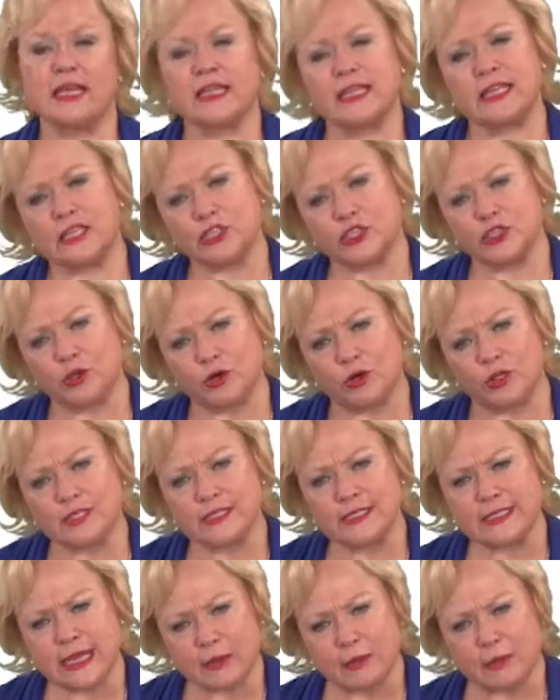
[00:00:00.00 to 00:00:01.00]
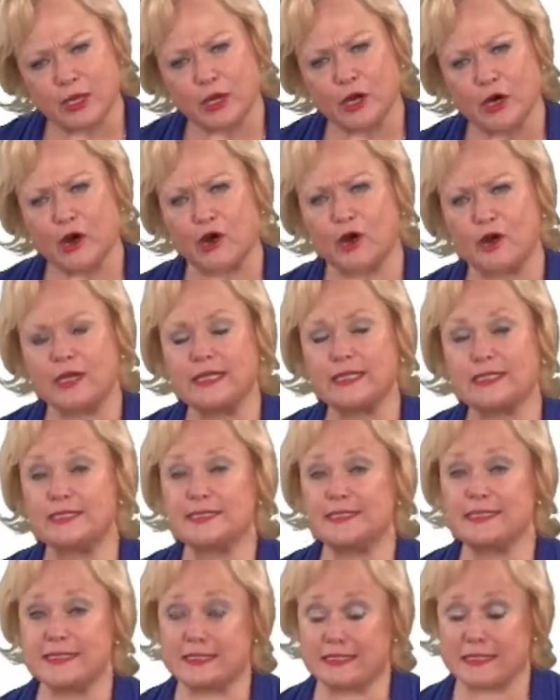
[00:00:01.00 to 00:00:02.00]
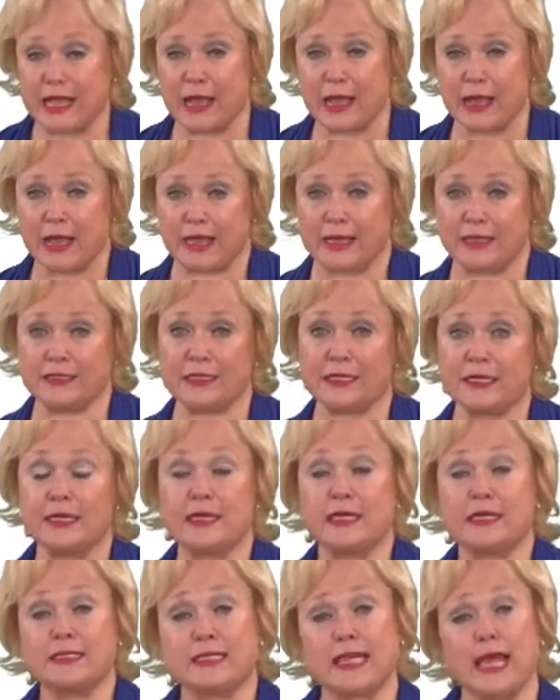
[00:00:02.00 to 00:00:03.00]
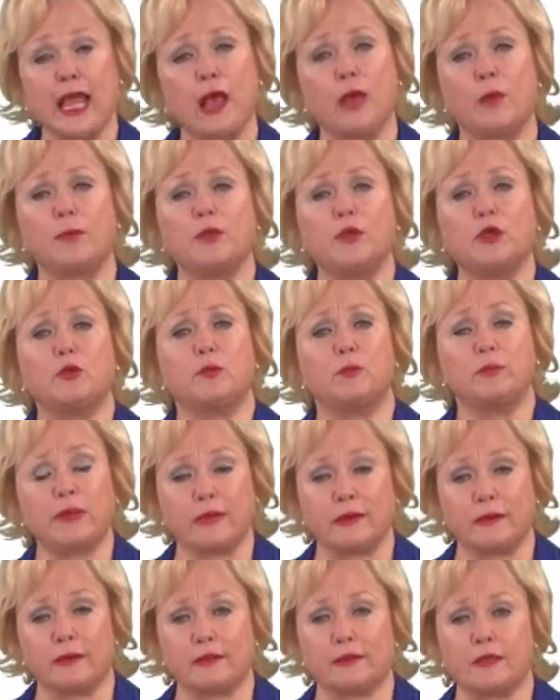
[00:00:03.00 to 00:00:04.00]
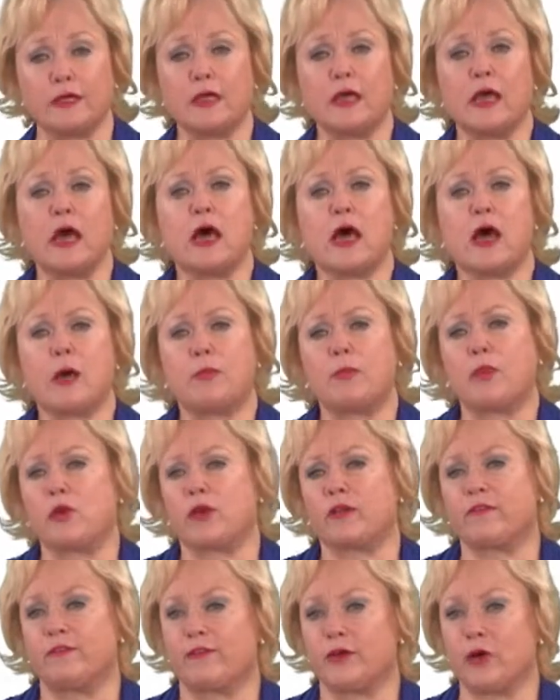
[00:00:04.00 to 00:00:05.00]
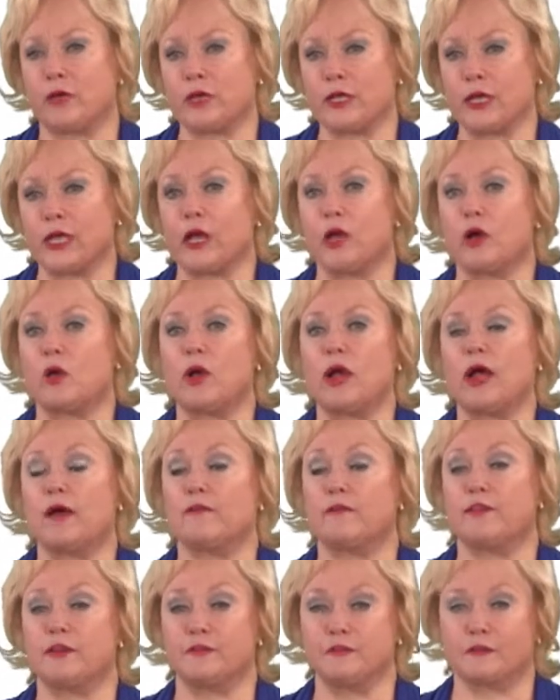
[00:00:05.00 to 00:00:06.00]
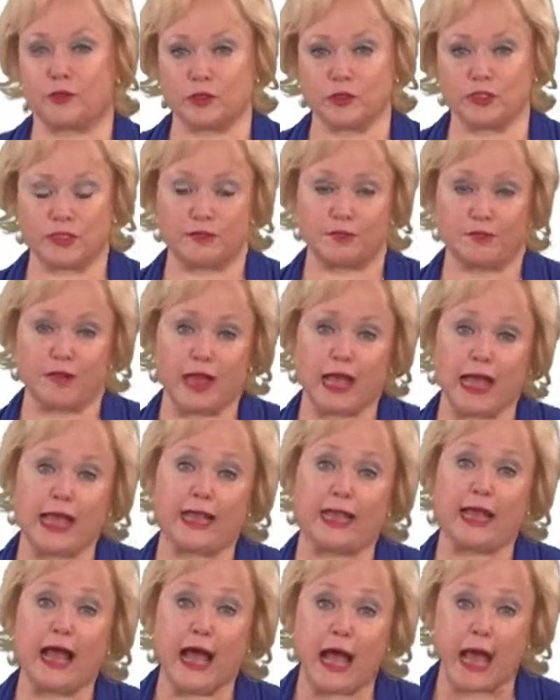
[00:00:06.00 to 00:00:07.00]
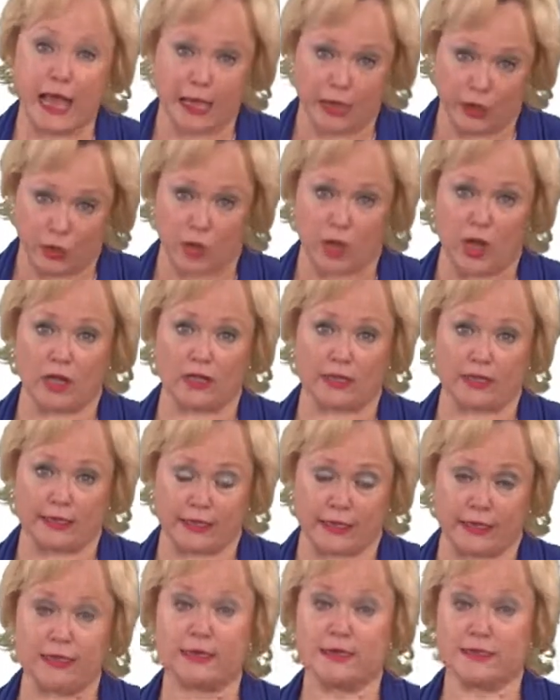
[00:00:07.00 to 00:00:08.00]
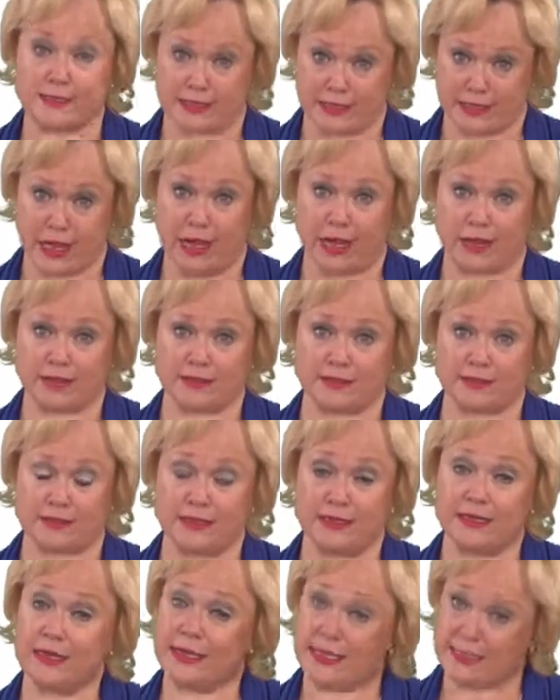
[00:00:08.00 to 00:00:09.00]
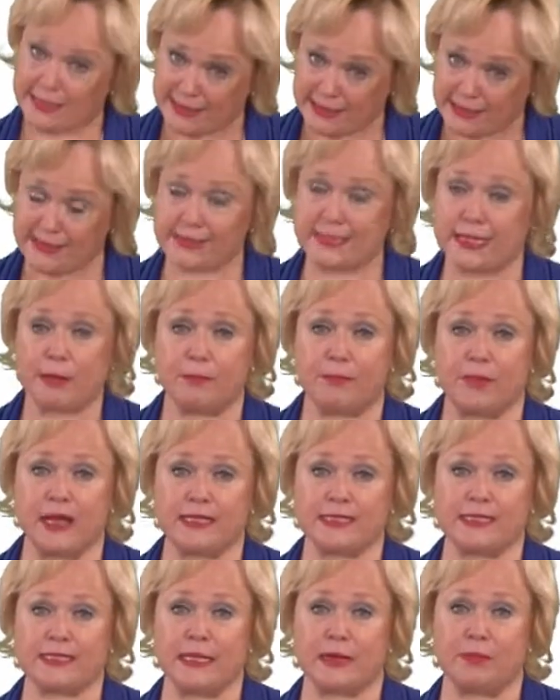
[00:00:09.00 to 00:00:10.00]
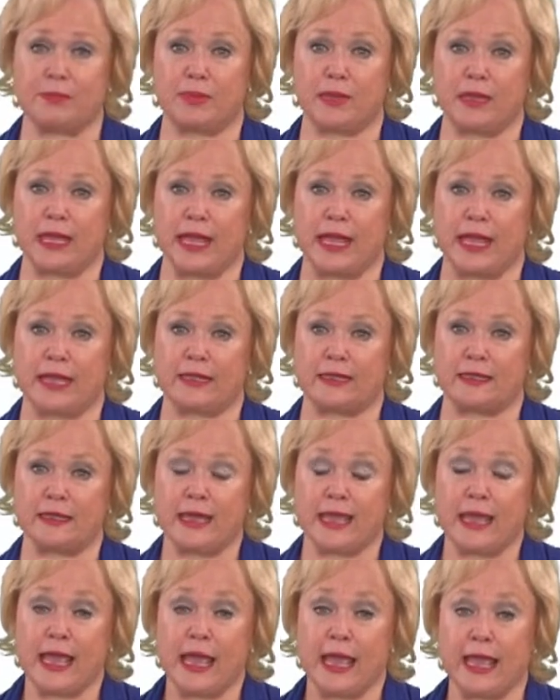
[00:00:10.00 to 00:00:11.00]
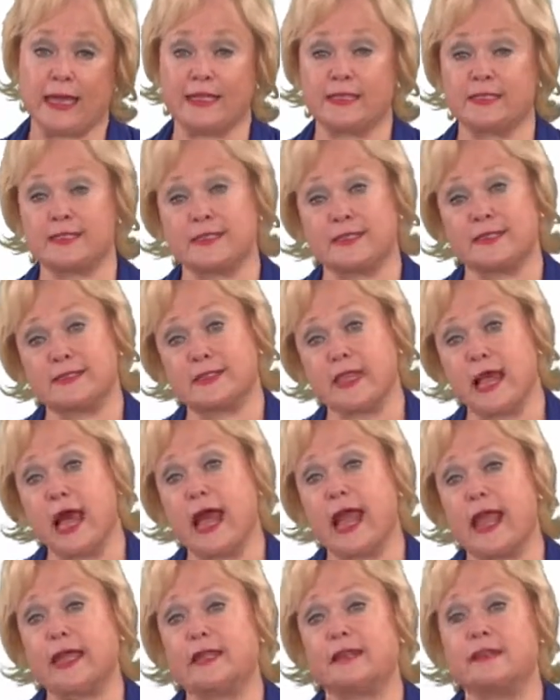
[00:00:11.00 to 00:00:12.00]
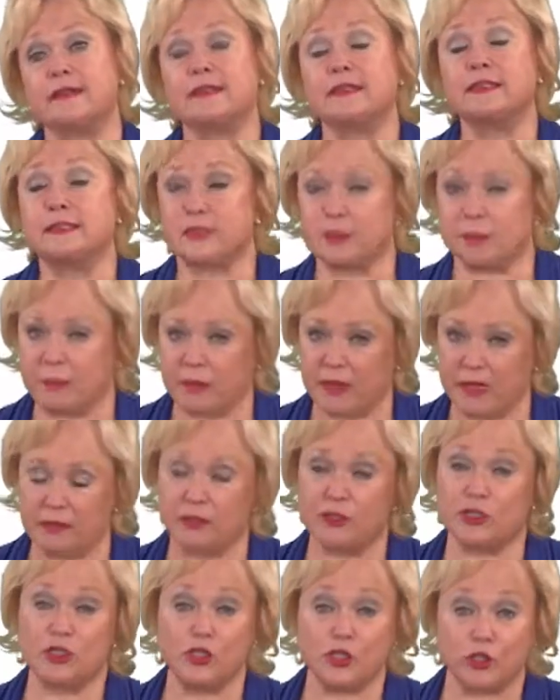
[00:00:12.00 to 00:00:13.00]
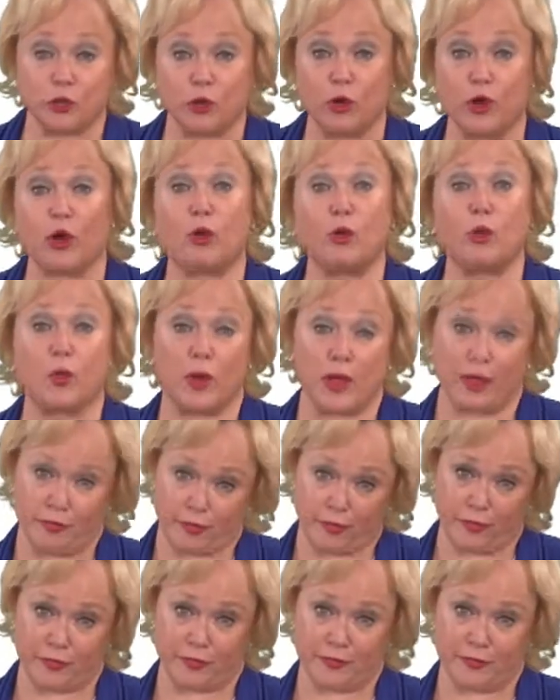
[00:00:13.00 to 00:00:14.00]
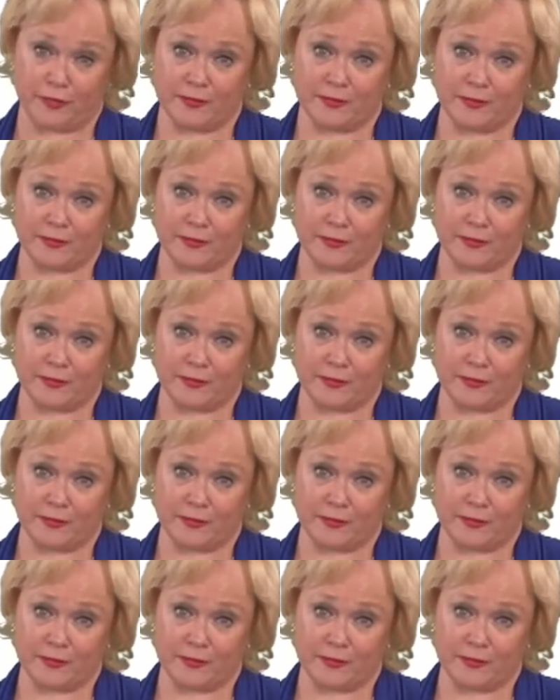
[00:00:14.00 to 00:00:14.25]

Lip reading: This short seminar is designed to help you build a portfolio of diversified, high-quality stocks. It's a step-by-step plan, and it's designed to build your wealth.